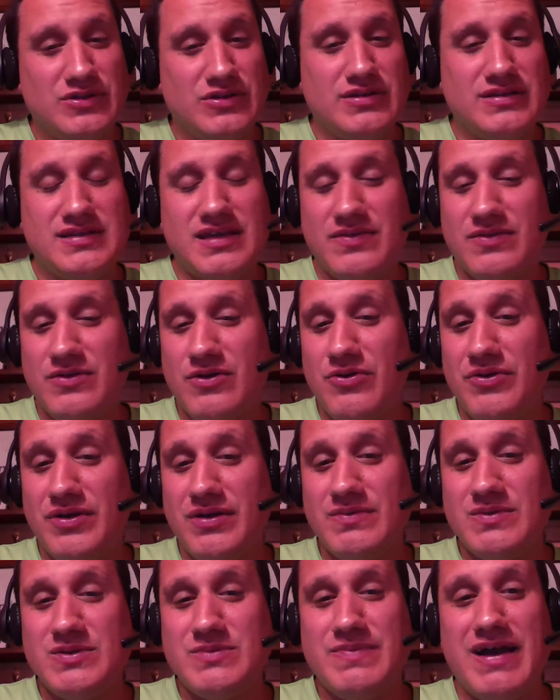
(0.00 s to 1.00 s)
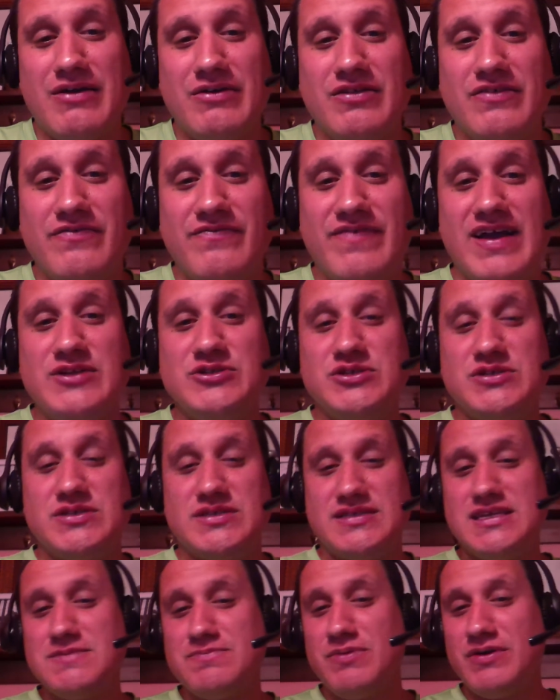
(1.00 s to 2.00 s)
Seth Godin comes back with a vengeance.
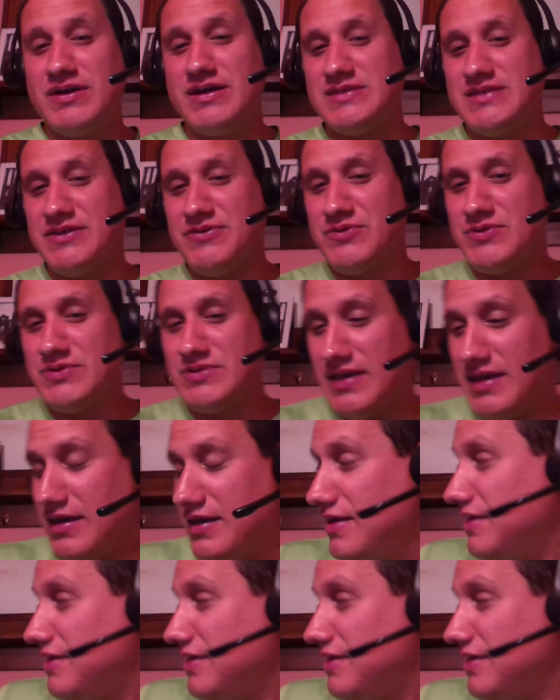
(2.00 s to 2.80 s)
This book is interesting.